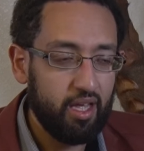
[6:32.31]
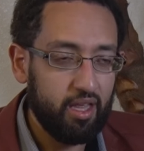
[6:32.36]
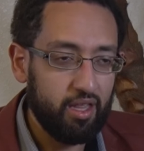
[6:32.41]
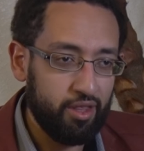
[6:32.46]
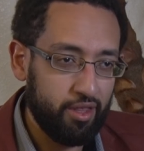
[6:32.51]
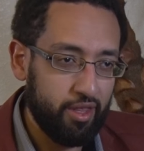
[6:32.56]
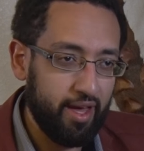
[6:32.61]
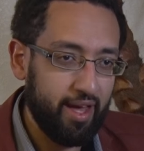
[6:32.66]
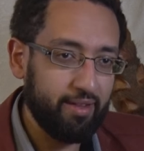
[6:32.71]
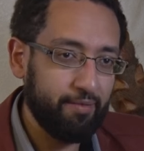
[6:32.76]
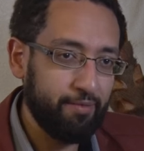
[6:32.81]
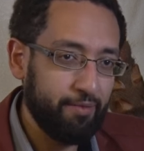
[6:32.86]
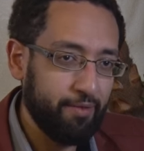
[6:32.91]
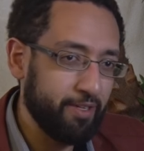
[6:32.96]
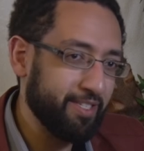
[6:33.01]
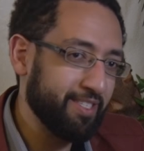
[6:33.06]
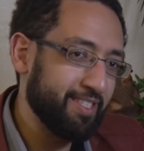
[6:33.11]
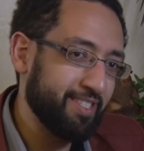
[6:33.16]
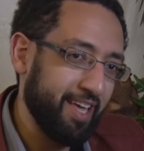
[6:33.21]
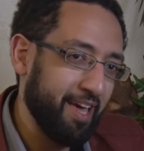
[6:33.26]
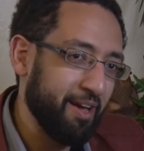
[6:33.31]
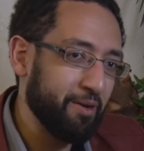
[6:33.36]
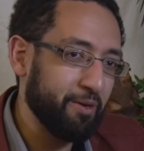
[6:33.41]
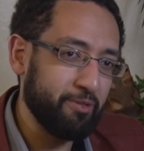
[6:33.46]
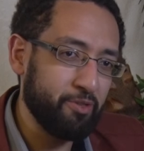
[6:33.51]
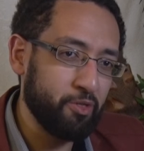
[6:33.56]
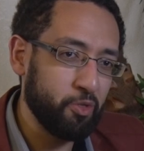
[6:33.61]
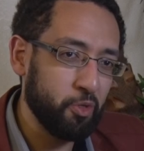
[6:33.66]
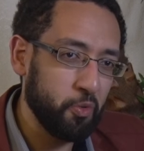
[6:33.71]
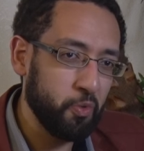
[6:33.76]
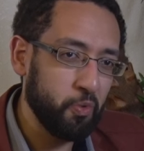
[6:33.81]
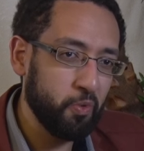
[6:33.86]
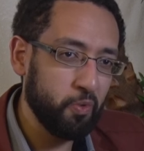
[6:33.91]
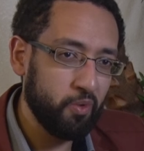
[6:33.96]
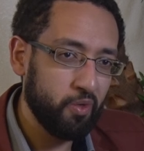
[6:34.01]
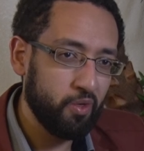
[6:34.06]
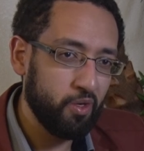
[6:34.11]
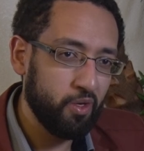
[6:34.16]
that first day or two,